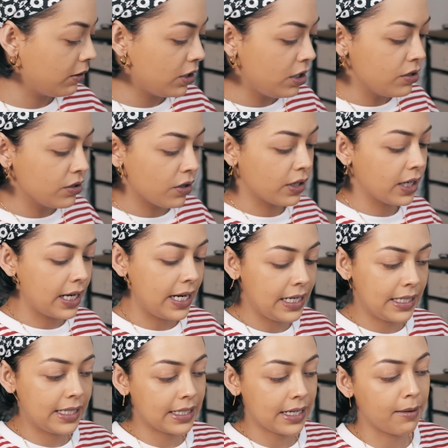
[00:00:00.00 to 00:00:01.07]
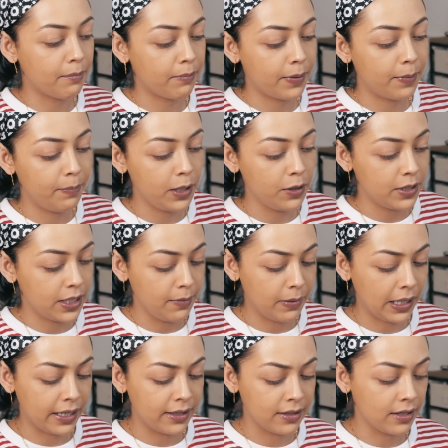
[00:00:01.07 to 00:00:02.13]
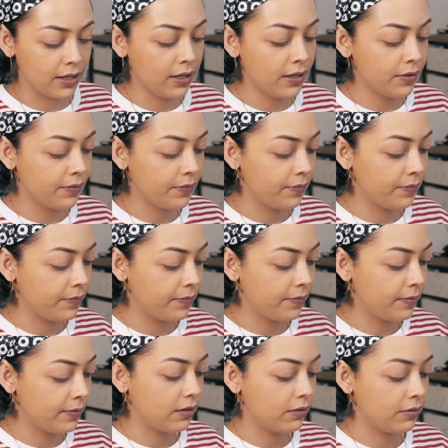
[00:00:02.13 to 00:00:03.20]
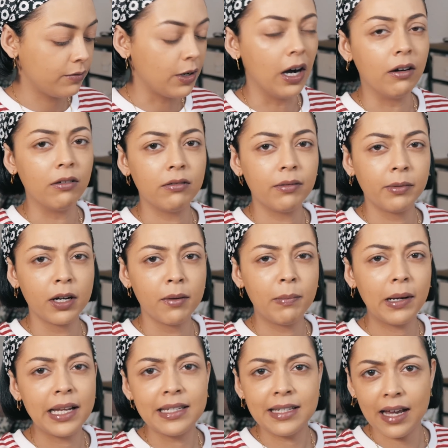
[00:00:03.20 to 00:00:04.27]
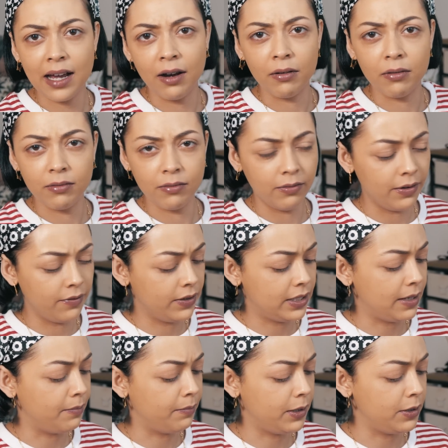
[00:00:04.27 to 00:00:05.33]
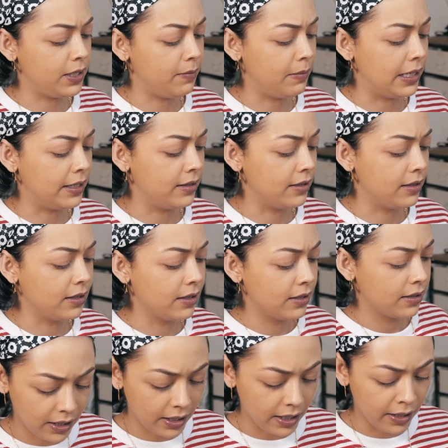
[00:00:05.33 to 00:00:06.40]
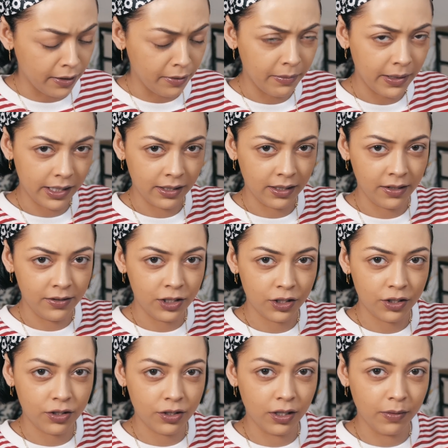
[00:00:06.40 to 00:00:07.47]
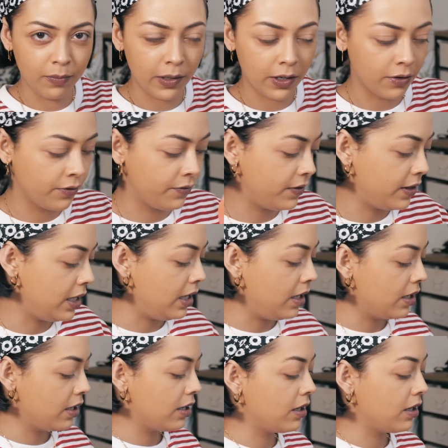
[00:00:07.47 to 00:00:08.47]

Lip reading: going to use it on a damp beauty blender. Well, I'm going to blend it out with a damp beauty blender. And I just took a bit of the